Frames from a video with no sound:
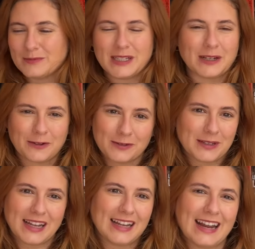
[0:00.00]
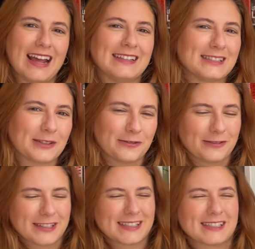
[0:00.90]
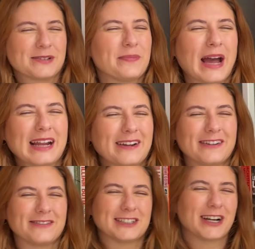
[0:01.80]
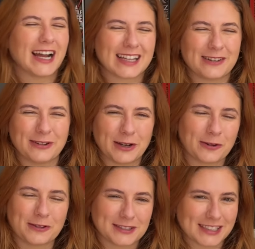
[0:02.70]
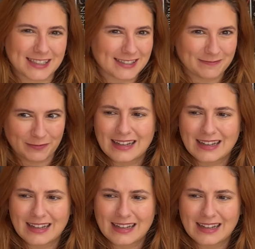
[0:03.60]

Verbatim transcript: you know, it ends off with such a banger of a track that we're all just